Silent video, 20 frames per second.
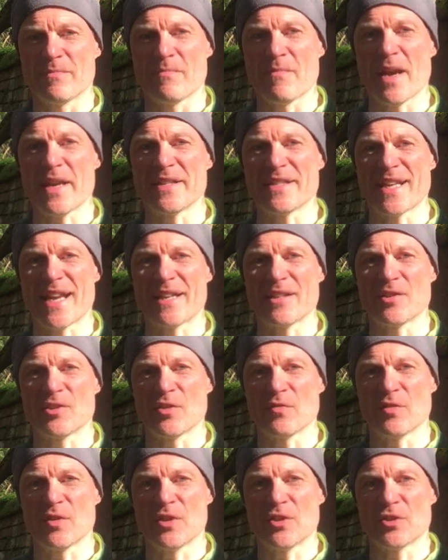main tenets
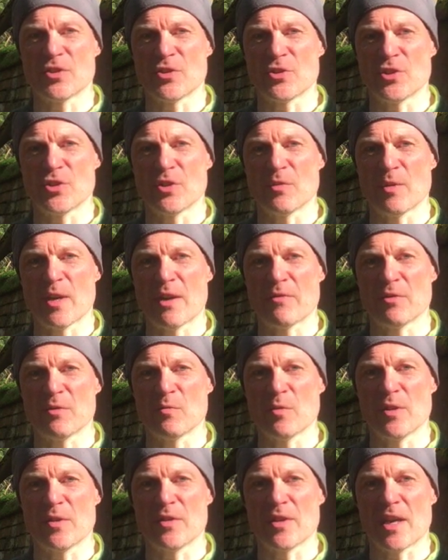of the discussion that we're having
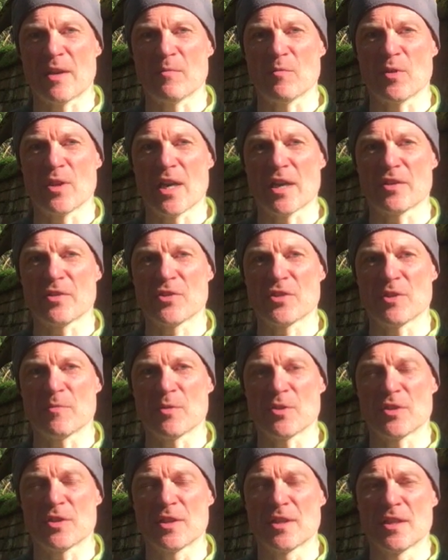with our
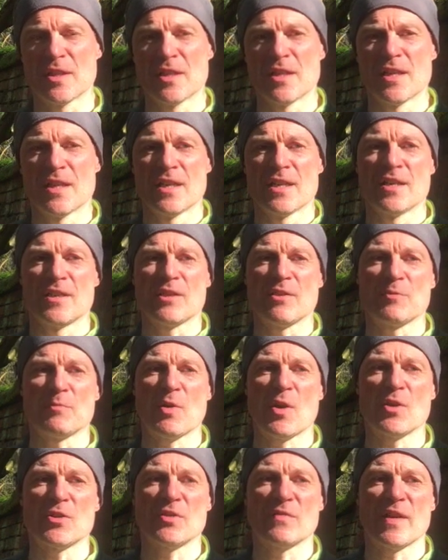customers. So as
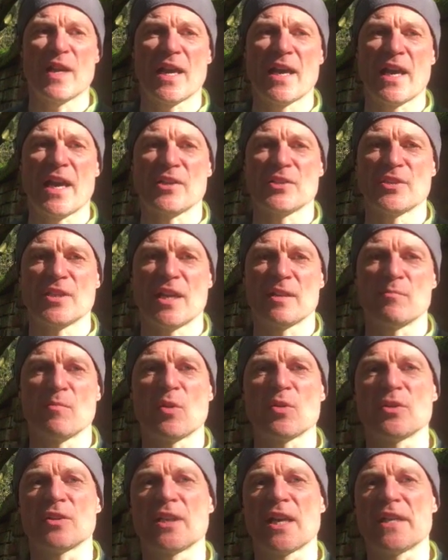part of our hashtag
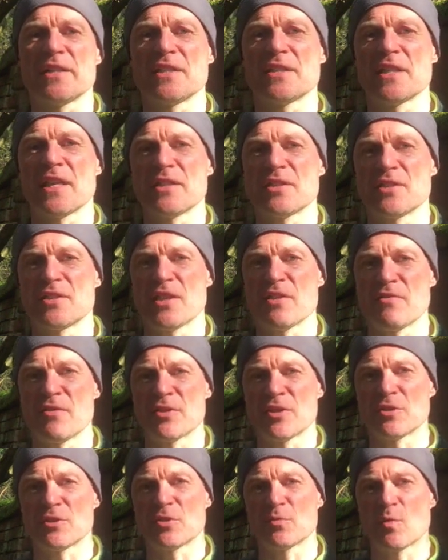Modern Data Center
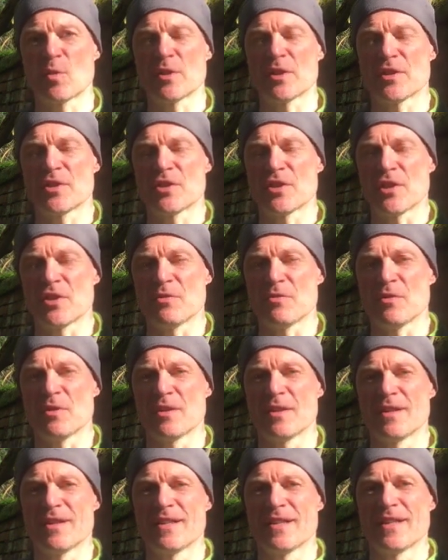series, I just wanted to
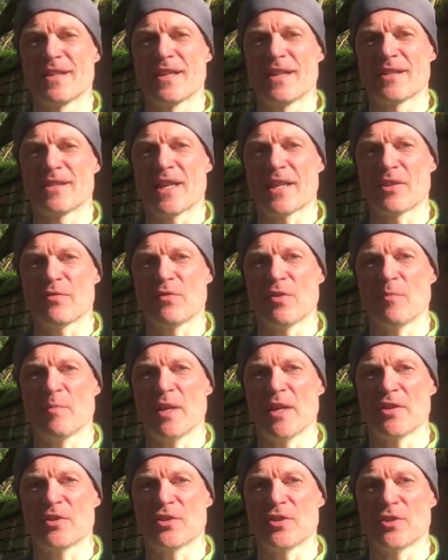take a few
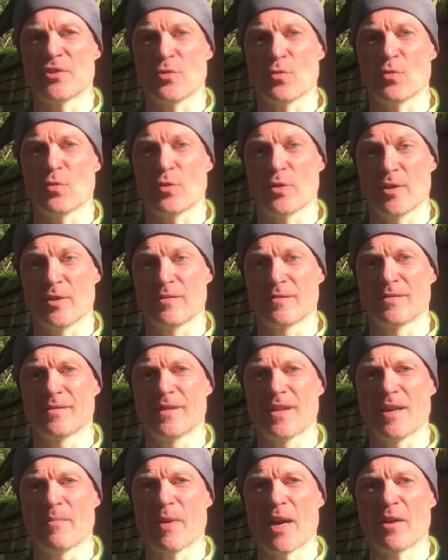minutes to talk
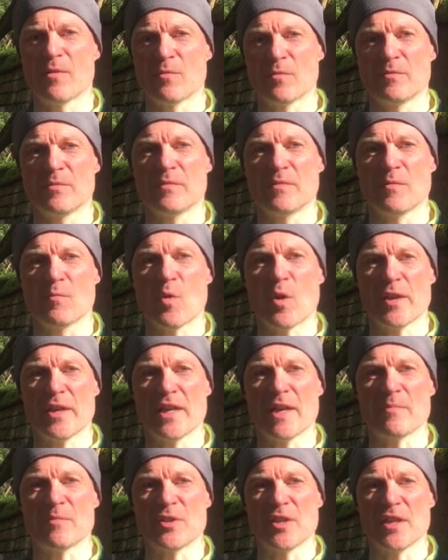about what
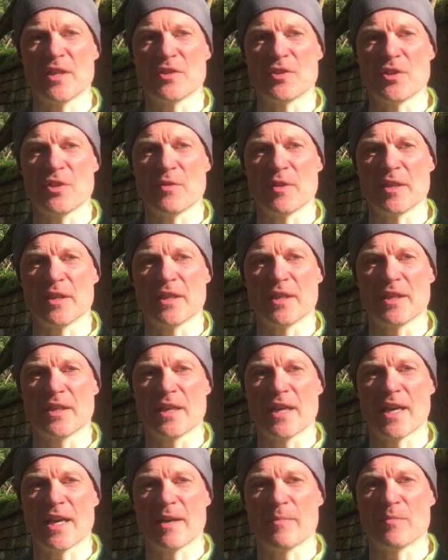EMC is doing
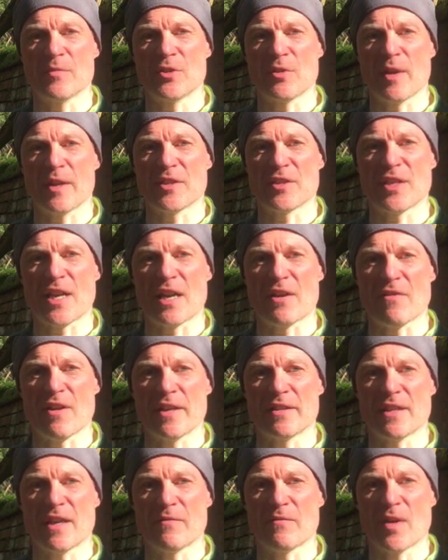to
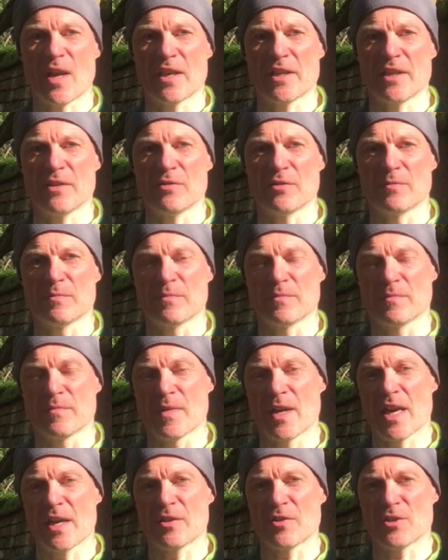accelerate that value
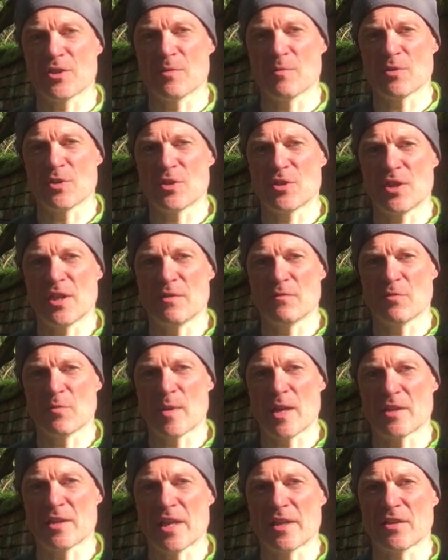our customers are seeing from
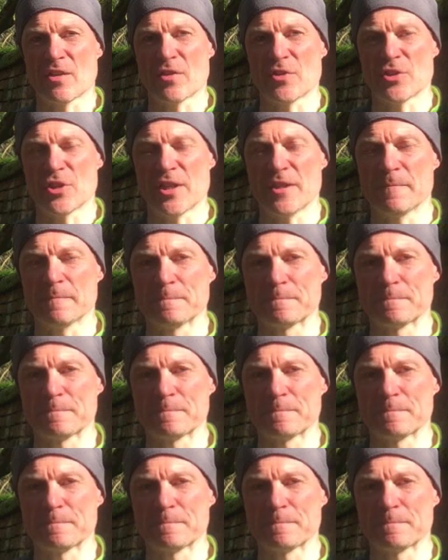our technology.